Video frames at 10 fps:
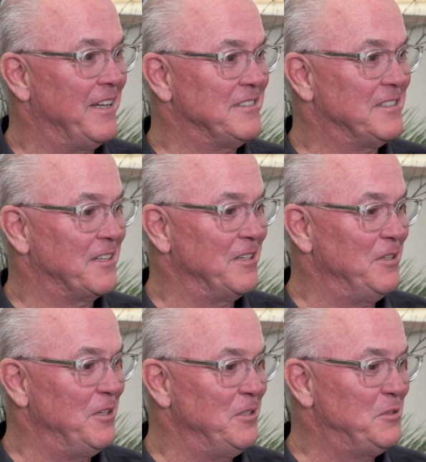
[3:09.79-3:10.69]
That's the good
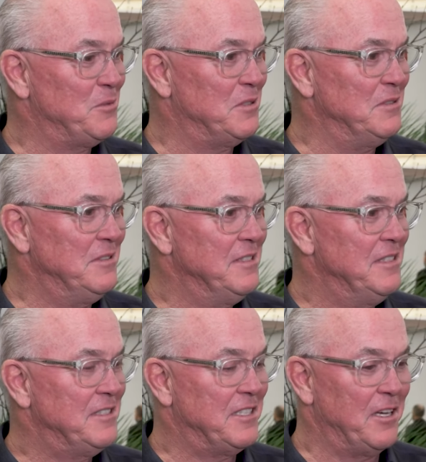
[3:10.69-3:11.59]
news. We'll
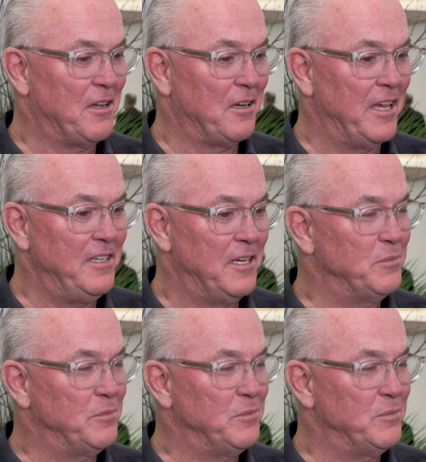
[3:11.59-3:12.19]
see on Leighton.